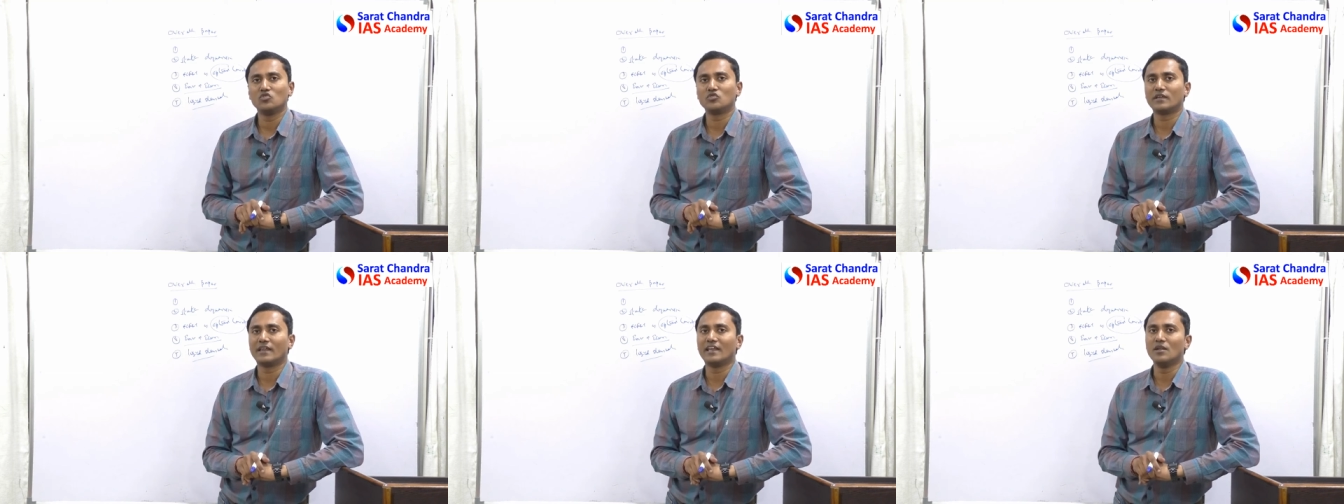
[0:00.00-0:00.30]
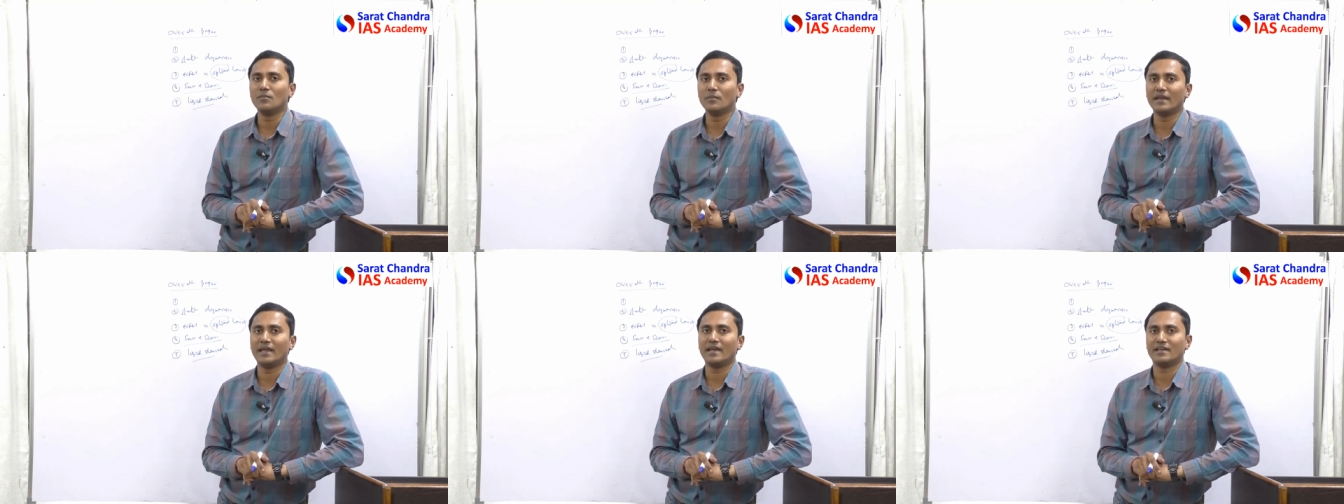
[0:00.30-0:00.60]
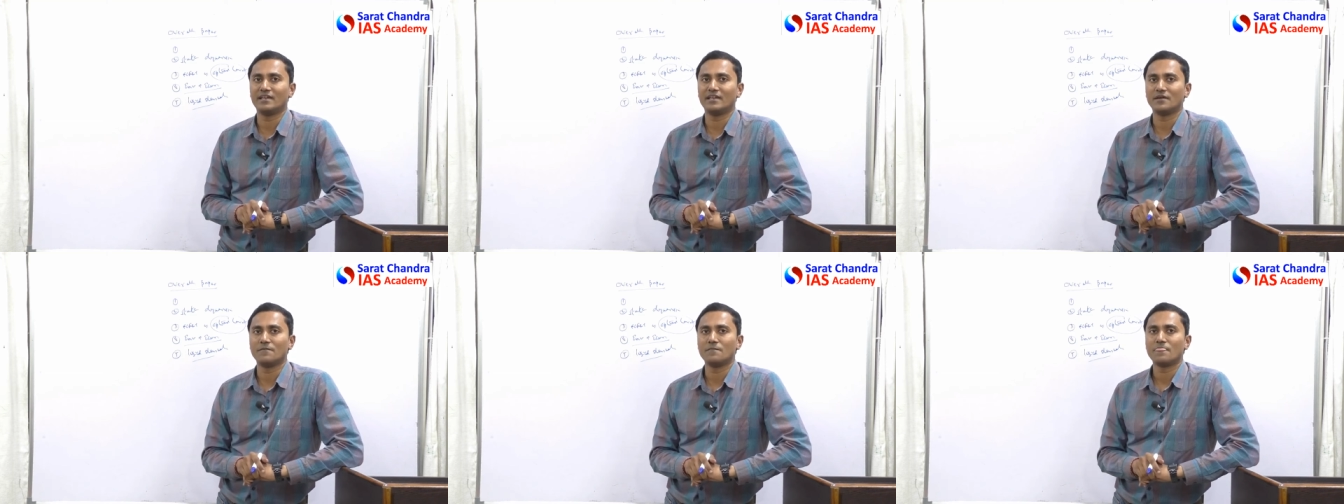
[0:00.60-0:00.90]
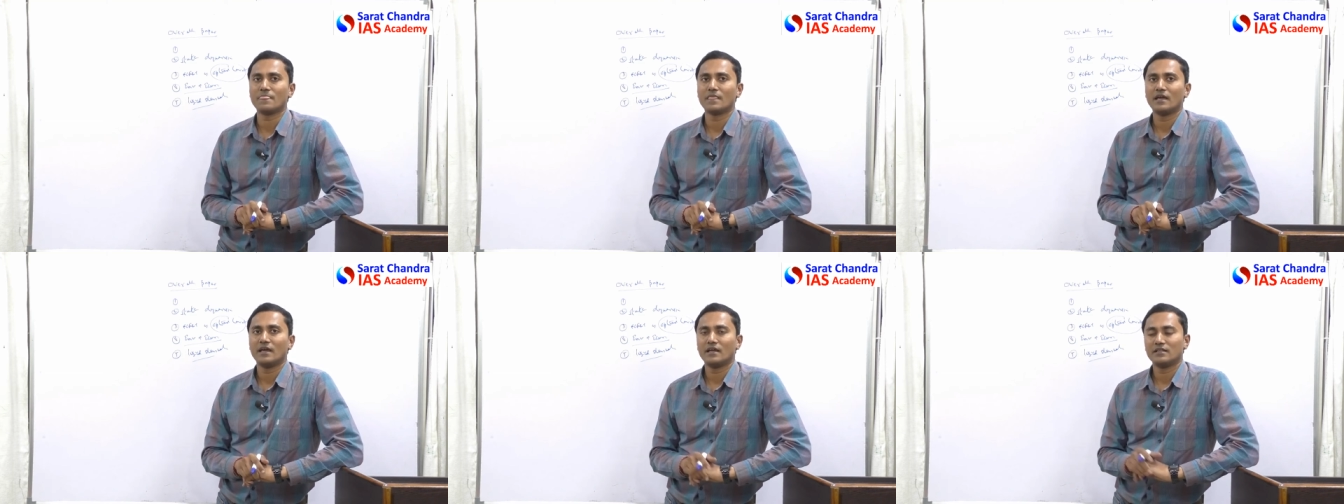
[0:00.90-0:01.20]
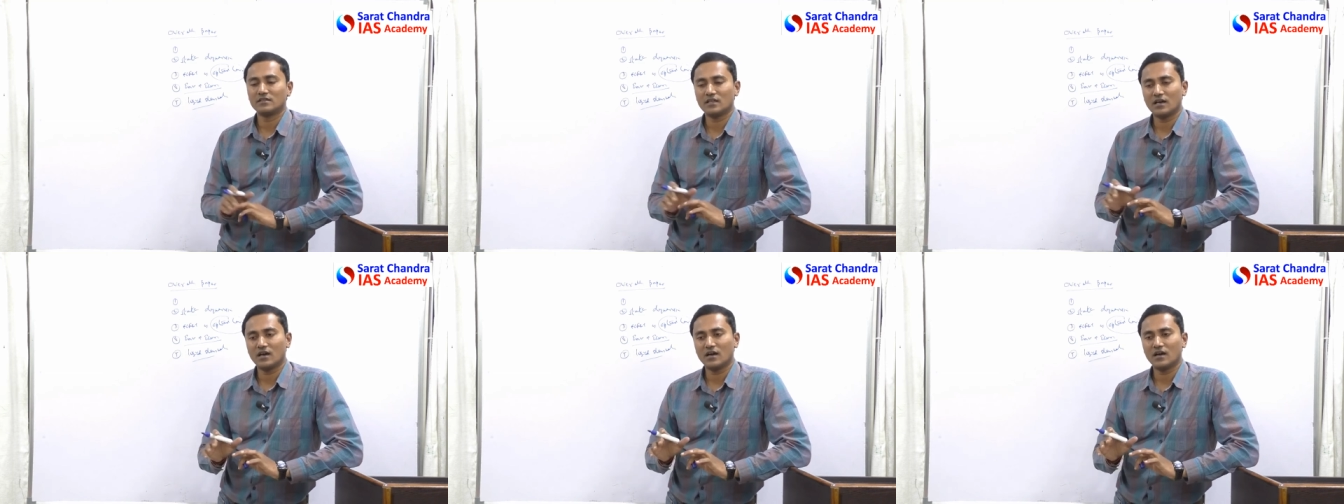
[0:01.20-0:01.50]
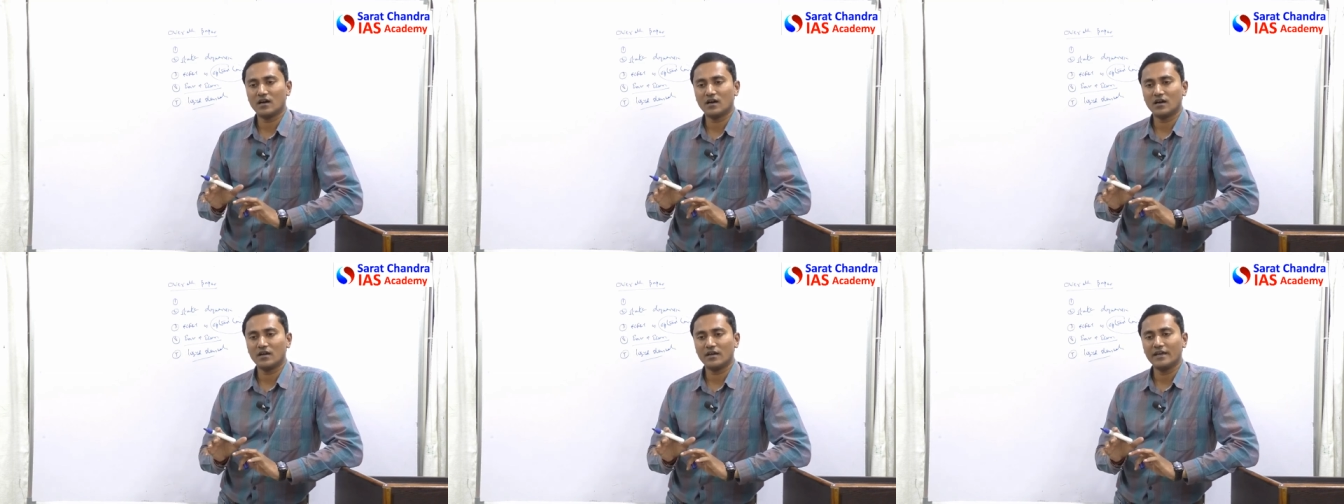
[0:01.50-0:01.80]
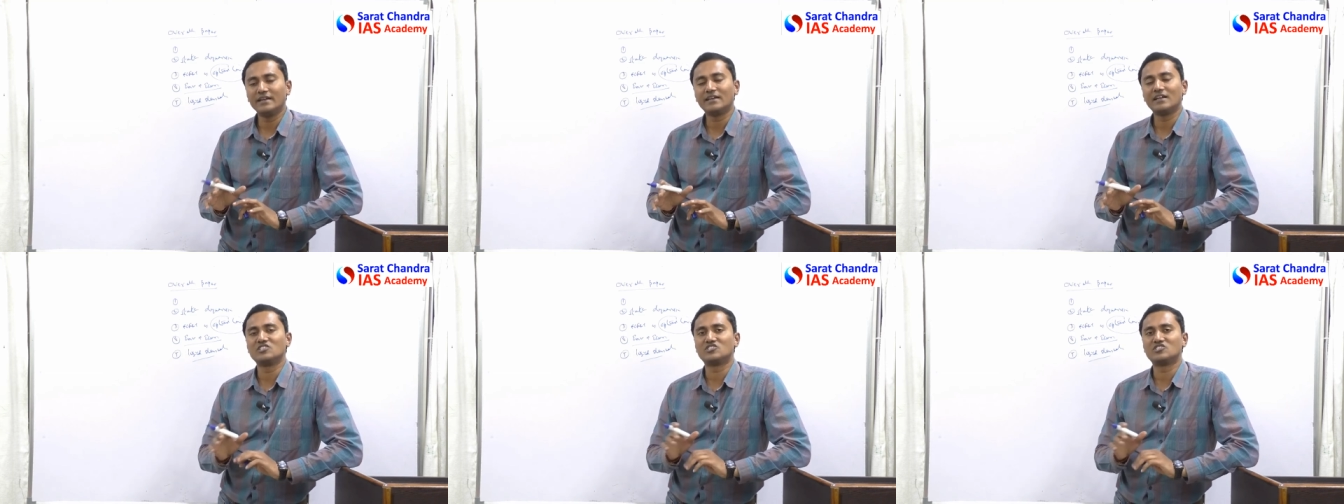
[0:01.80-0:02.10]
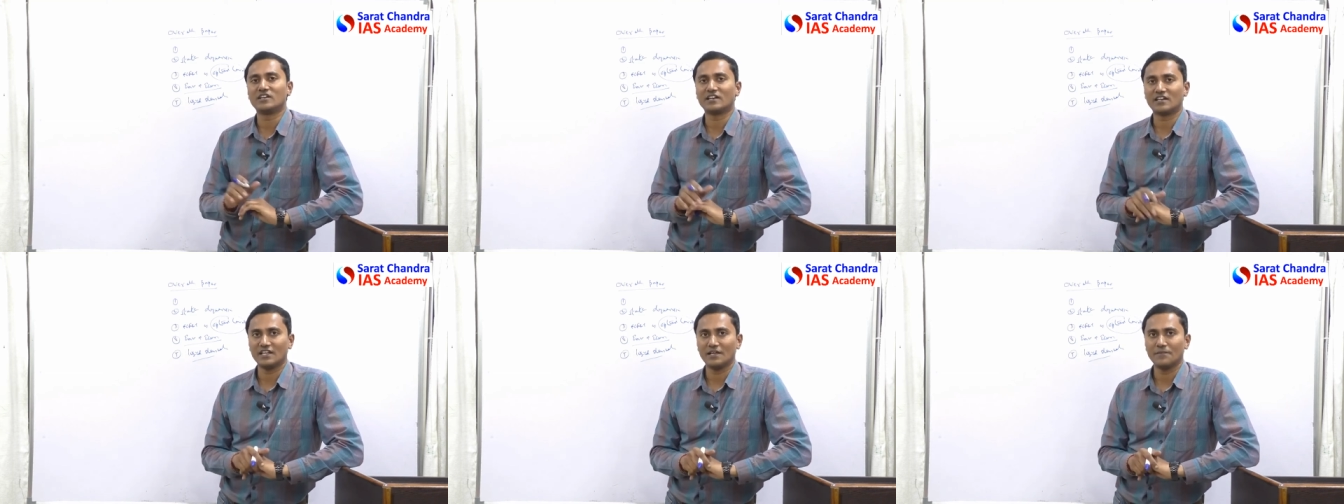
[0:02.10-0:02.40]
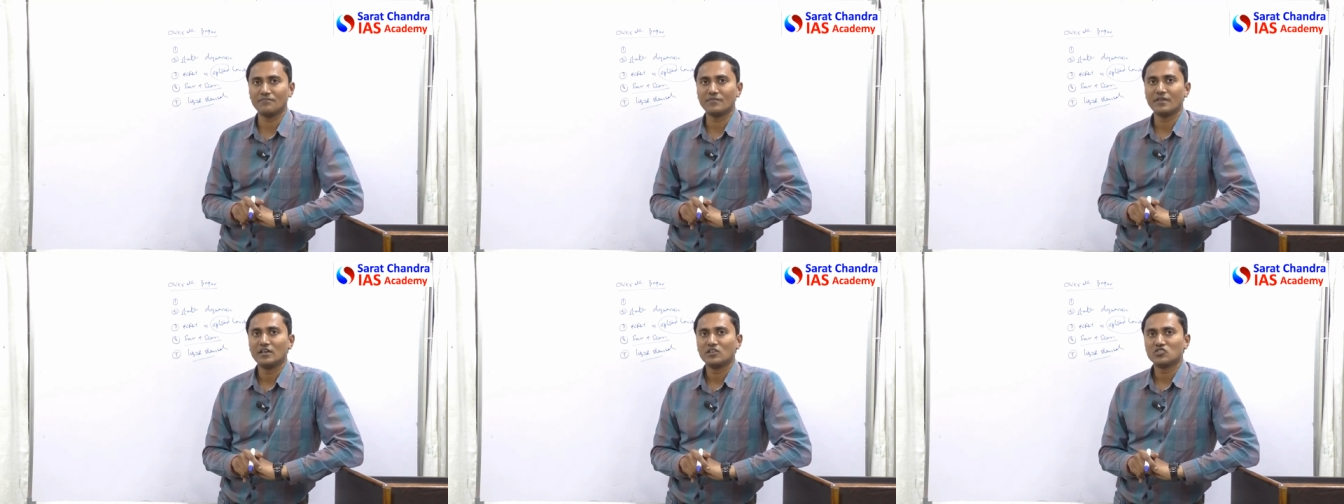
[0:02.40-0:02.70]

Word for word: you can eliminate intelligently.